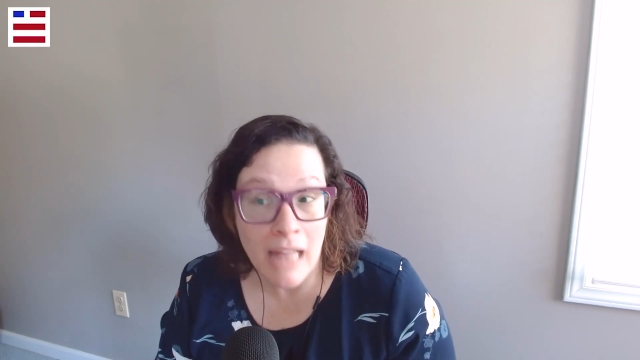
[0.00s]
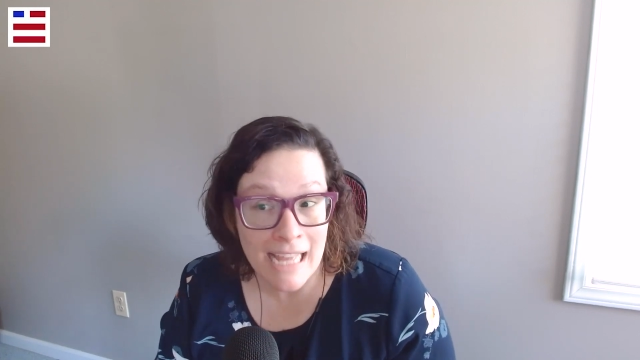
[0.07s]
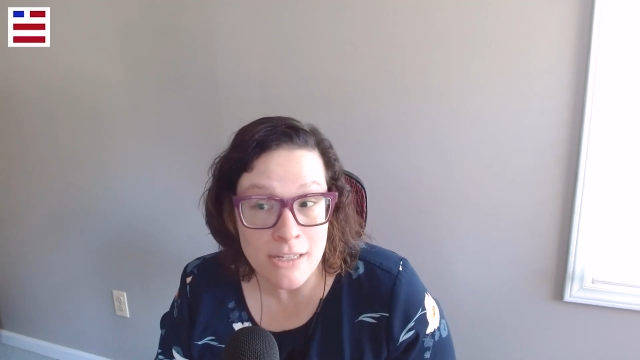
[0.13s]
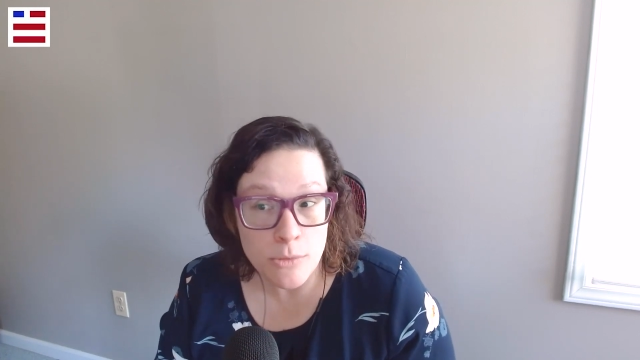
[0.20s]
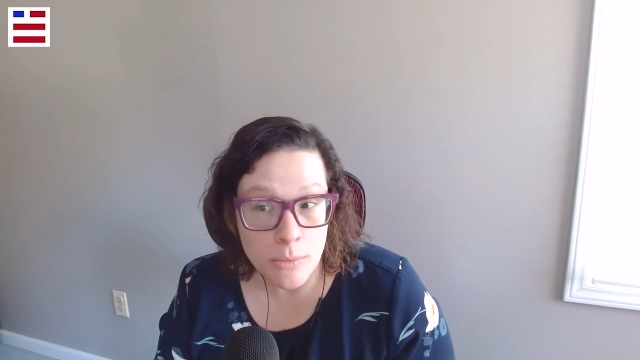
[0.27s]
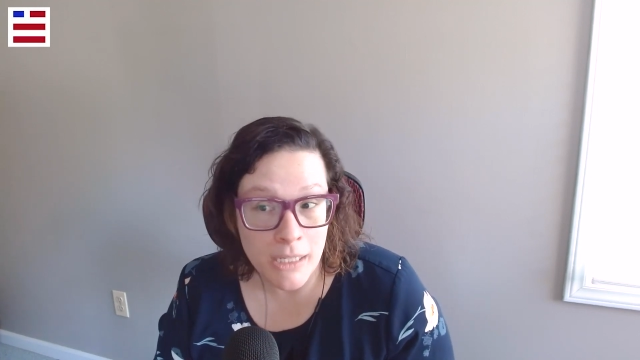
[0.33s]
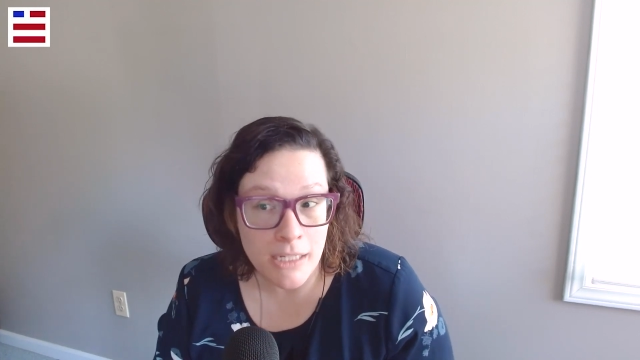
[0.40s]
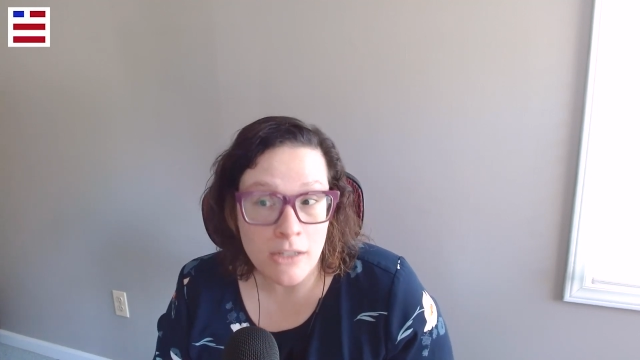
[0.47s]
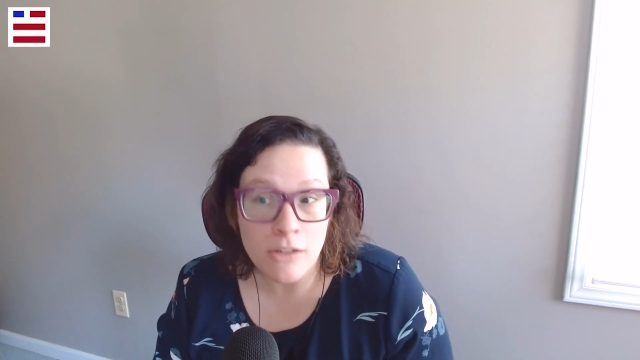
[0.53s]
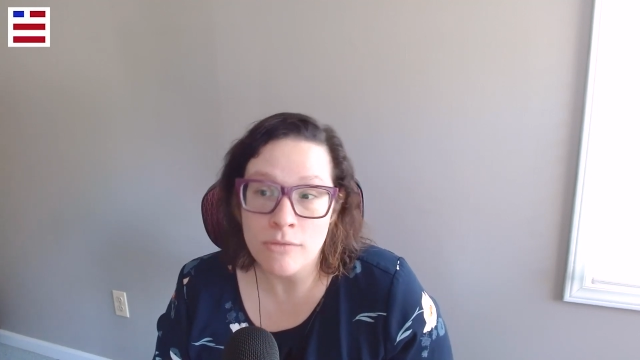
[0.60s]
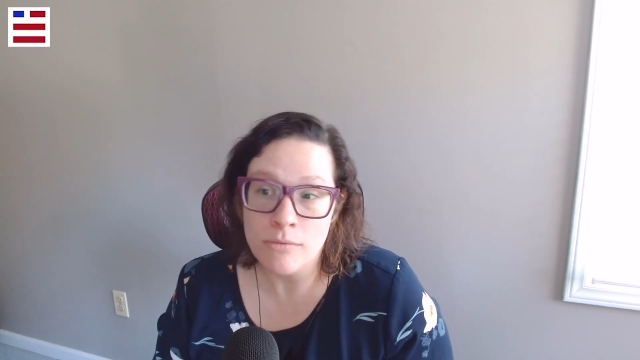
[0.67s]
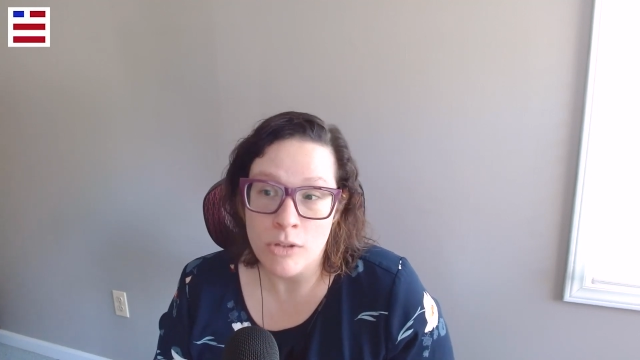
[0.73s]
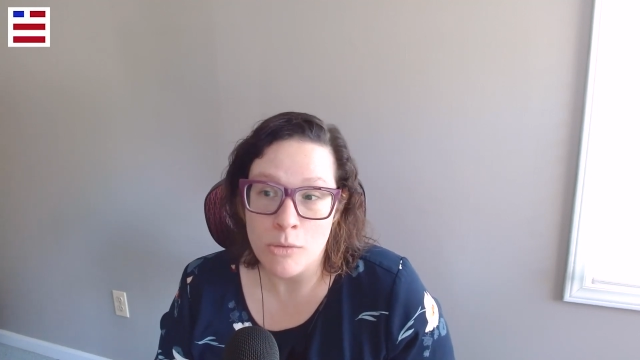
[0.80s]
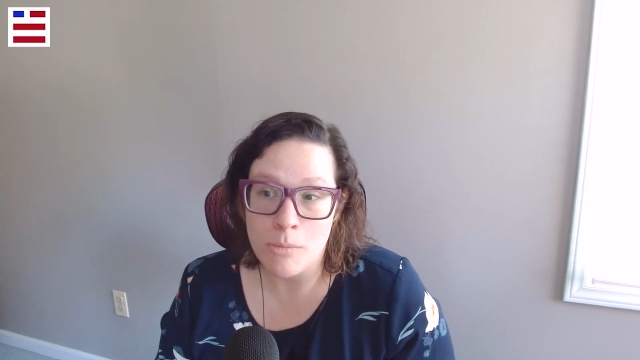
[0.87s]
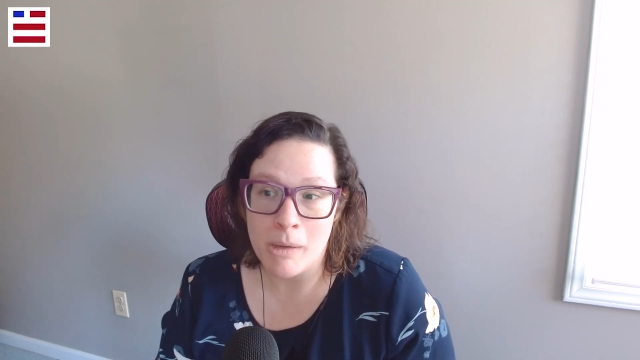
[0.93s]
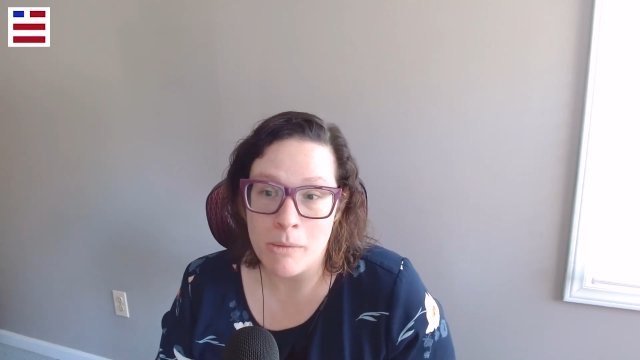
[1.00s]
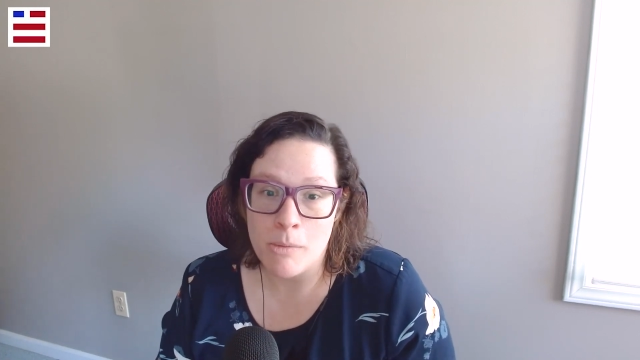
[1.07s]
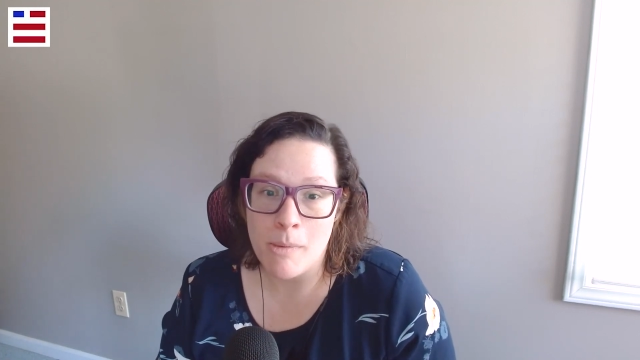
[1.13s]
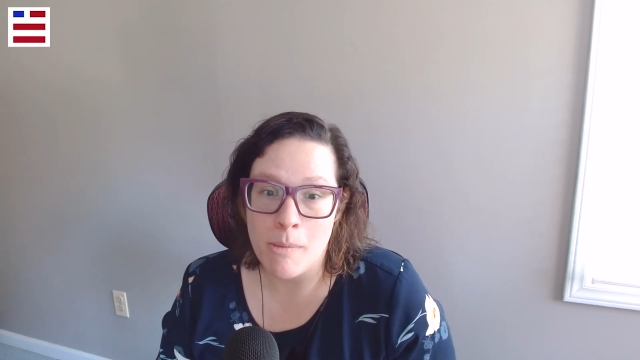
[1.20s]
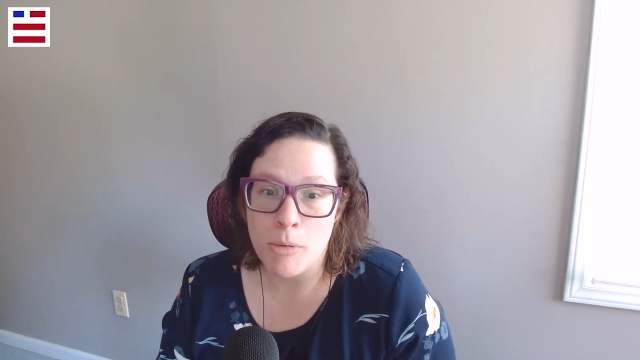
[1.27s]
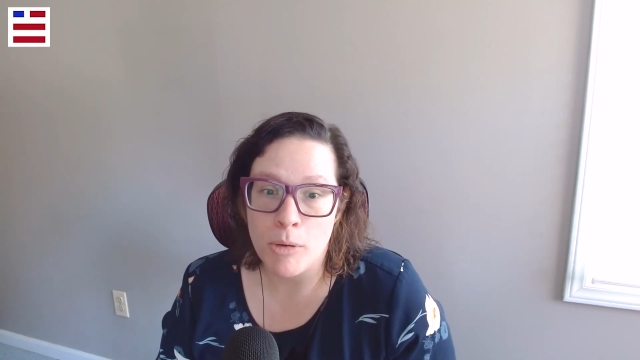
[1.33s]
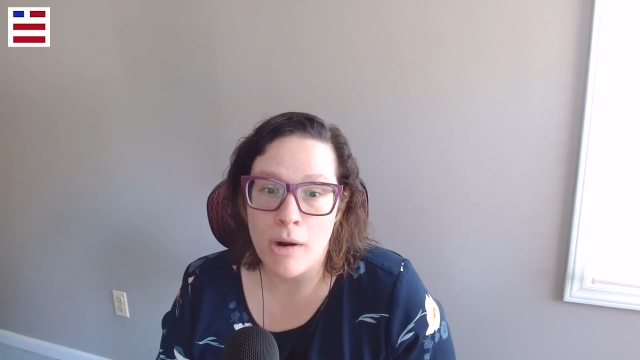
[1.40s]
last week, you may
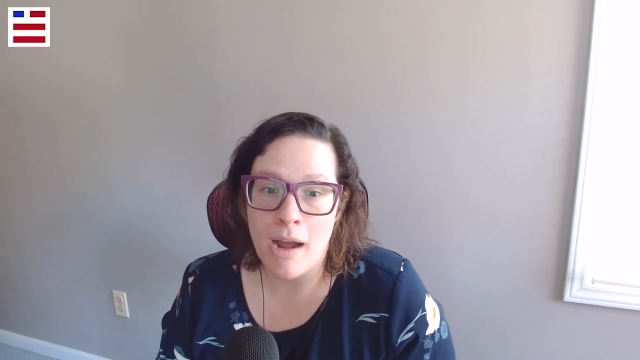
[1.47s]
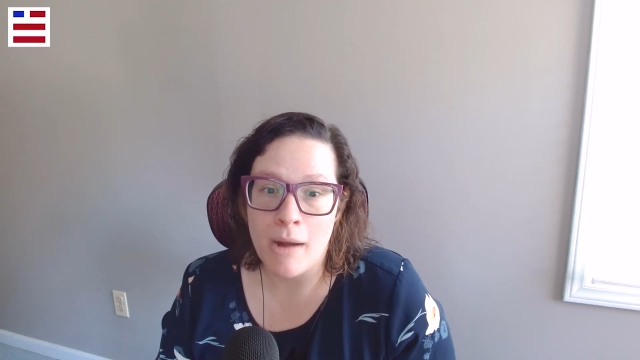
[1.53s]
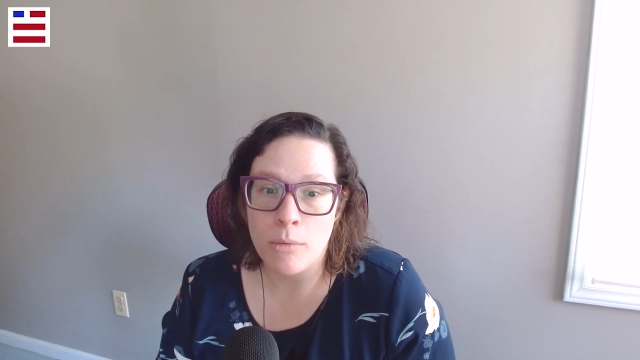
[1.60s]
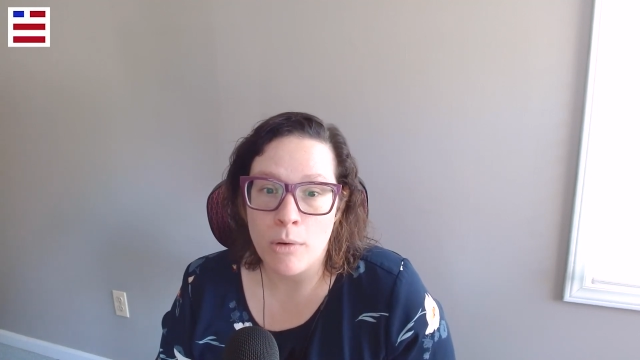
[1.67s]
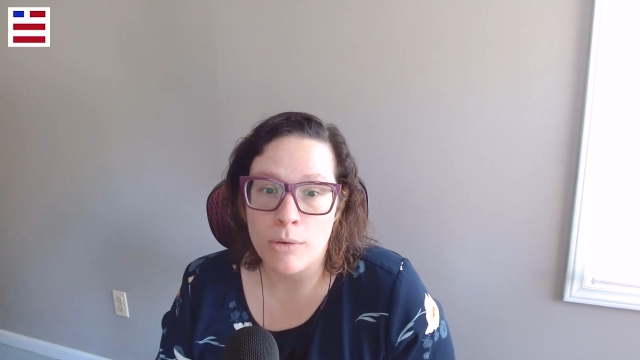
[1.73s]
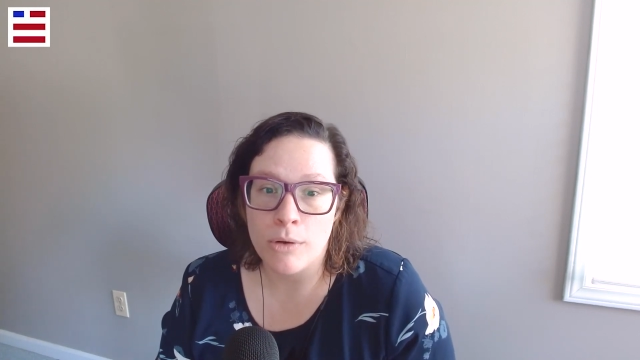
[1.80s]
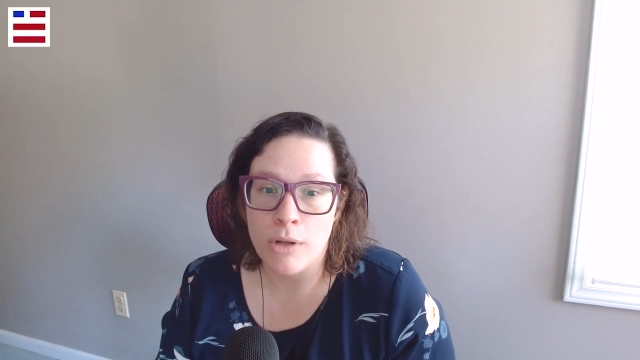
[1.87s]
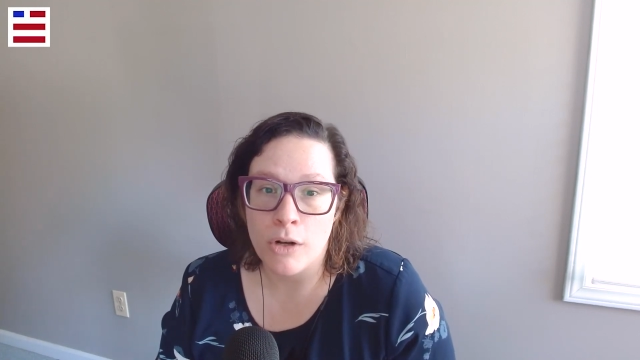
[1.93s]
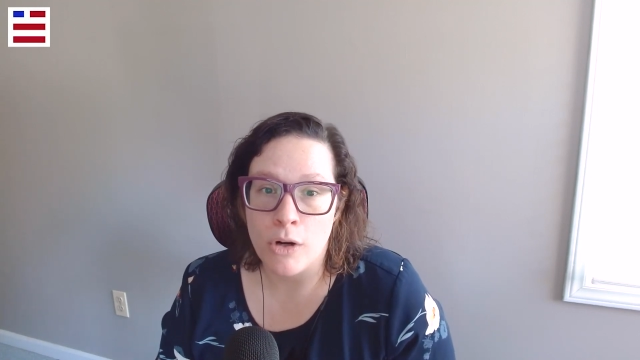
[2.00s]
remember I wrote